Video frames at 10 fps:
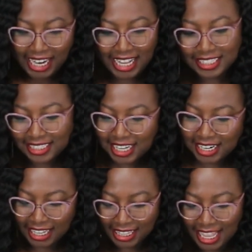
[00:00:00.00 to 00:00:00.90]
Learn to
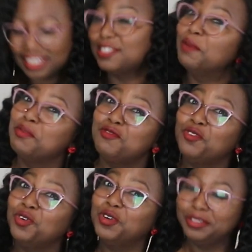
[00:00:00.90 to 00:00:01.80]
delegate. That's number
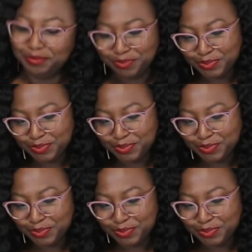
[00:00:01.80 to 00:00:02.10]
4.